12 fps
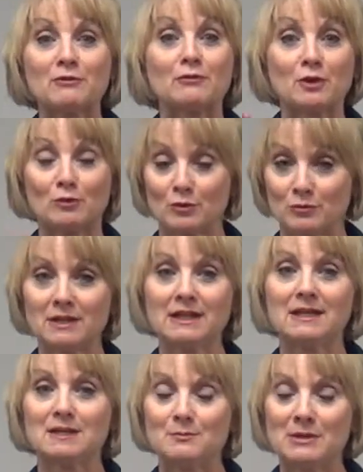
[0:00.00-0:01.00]
If we were
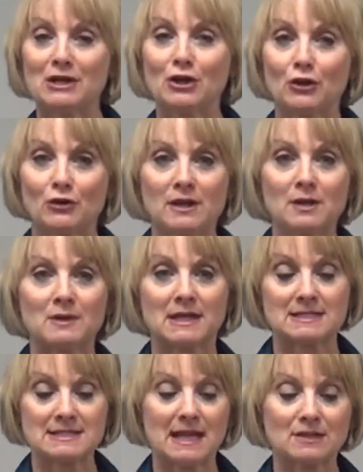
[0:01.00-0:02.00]
really in a big hurry, we
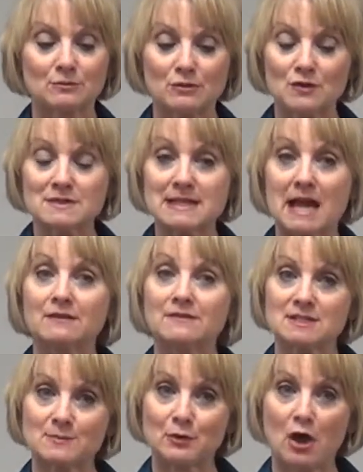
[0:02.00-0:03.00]
could take the roast out of
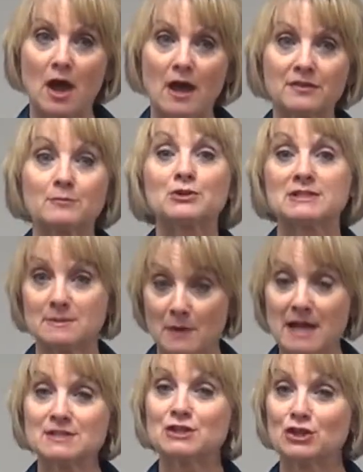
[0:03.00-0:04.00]
its broth and put some
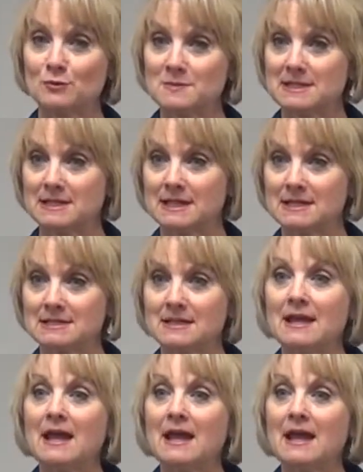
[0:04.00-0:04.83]
ice cubes in it,